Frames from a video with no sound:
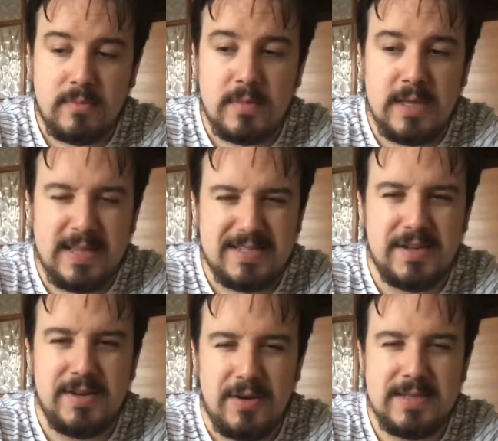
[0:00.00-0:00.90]
That's a
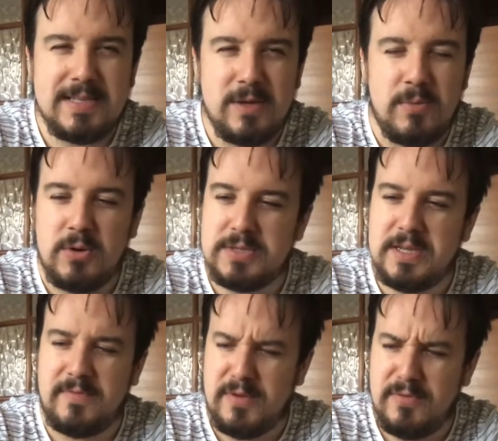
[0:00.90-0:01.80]
nice little box set.
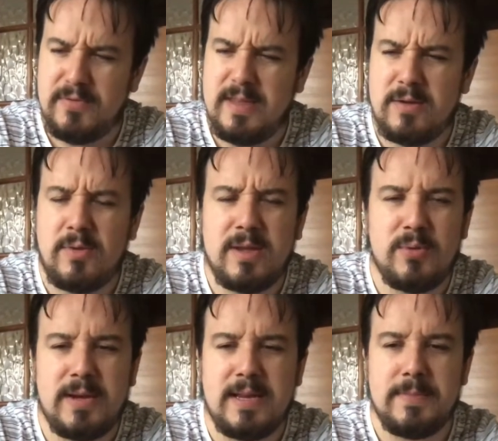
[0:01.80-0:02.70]
I've gone through that quite
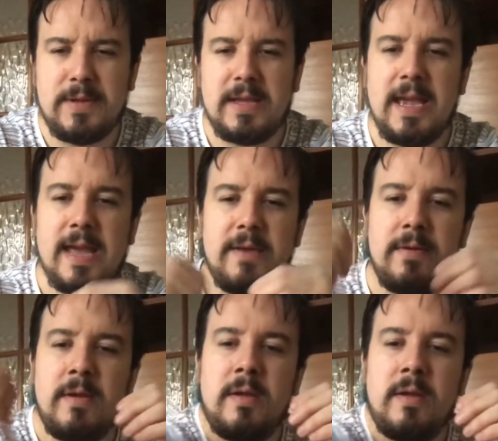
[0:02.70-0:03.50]
quickly, but again,